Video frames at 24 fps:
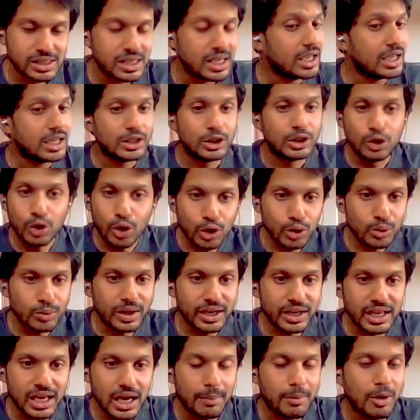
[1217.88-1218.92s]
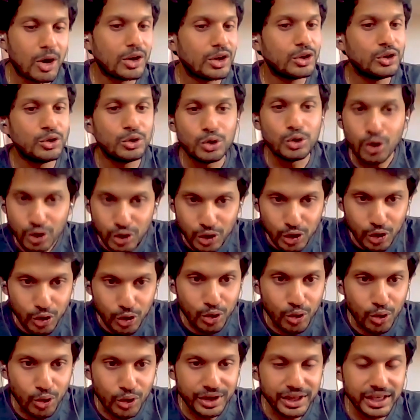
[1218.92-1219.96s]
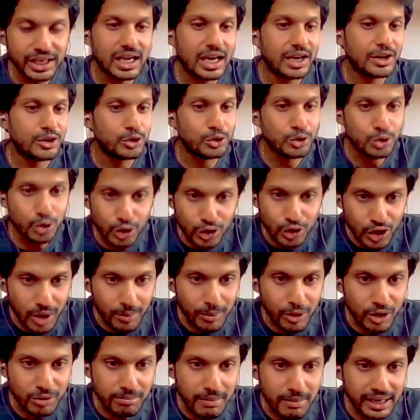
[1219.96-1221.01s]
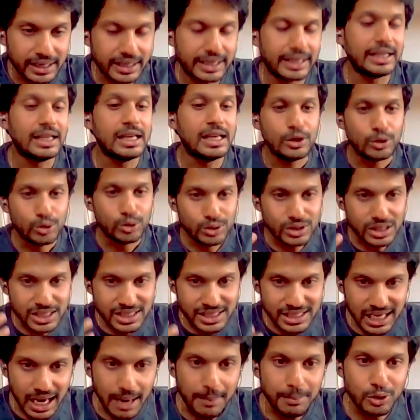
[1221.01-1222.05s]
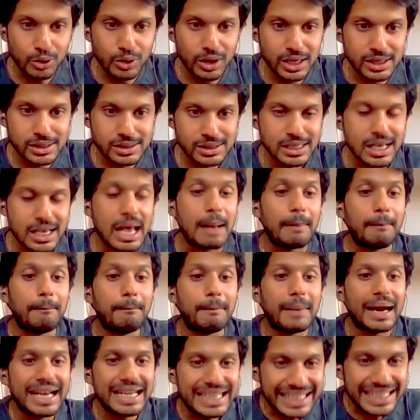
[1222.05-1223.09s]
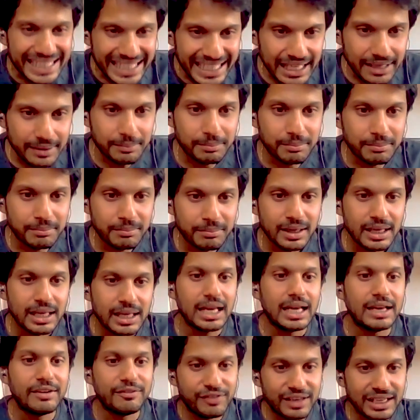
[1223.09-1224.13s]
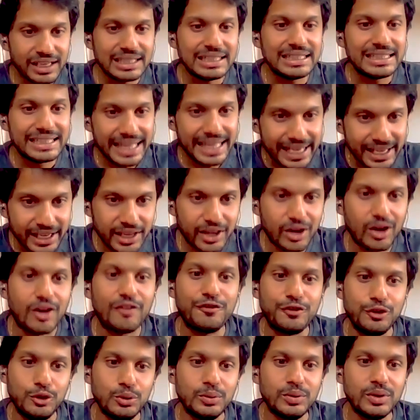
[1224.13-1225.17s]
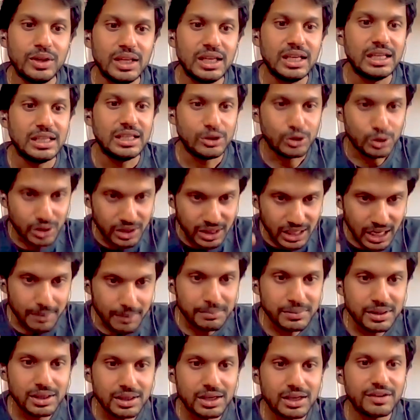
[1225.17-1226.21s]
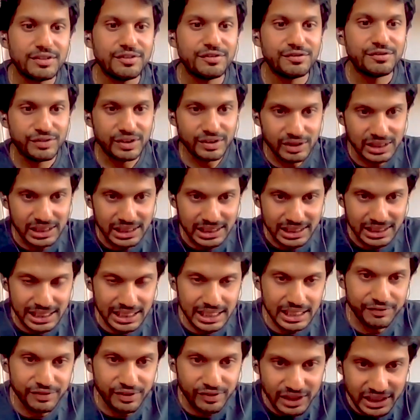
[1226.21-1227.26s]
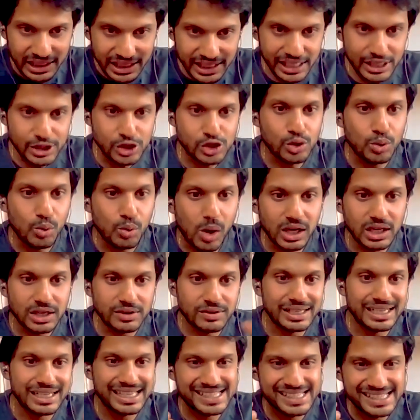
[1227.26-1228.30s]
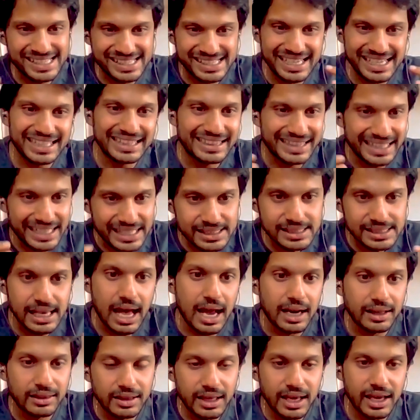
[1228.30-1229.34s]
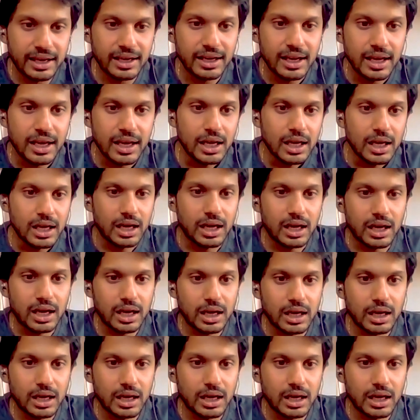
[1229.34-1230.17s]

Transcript: to us. Don't worry about you don't know coding or you don't know about marketing. You just come to us. My team will take care of you. You come here, we will teach you whatever necessary things are there